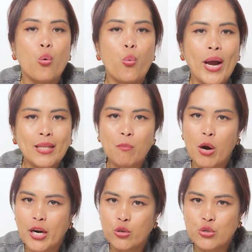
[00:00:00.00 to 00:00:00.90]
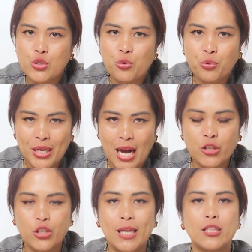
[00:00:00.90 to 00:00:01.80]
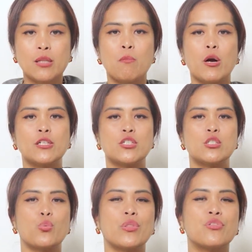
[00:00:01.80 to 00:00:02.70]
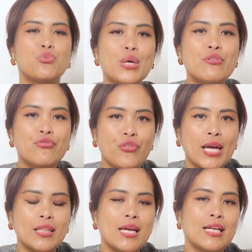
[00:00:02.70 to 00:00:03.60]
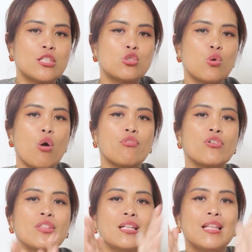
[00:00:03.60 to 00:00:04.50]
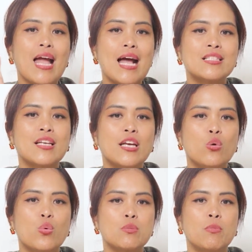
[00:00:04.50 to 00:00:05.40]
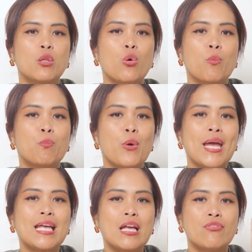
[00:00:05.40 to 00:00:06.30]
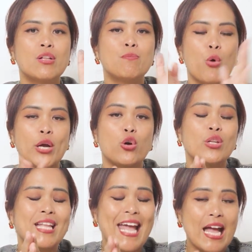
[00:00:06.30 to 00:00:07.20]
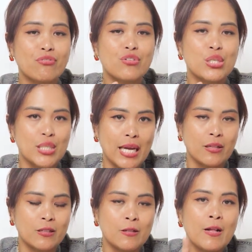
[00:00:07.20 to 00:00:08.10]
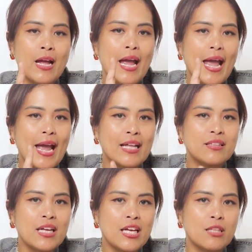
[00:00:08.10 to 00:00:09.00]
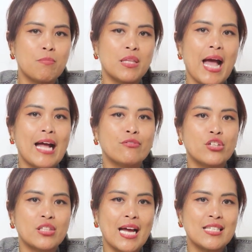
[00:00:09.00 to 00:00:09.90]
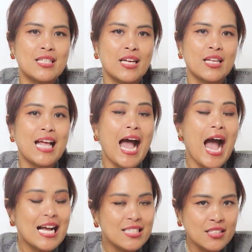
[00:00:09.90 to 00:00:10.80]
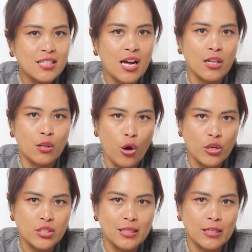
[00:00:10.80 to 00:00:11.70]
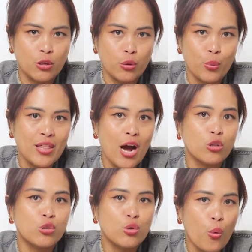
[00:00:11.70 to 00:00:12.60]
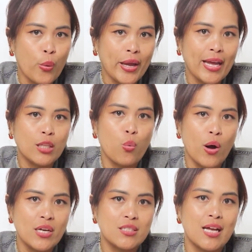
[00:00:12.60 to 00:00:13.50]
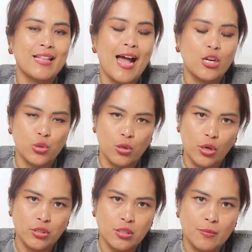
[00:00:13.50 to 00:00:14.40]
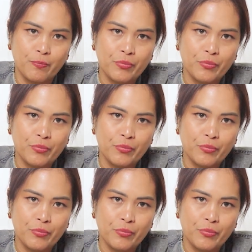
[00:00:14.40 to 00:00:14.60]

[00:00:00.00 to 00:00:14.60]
When Marcus recalculated margins with real freight, he discovered that SKU was below break-even point on every sale. And he'd been advertising it as a loss leader without knowing it was an actual loss.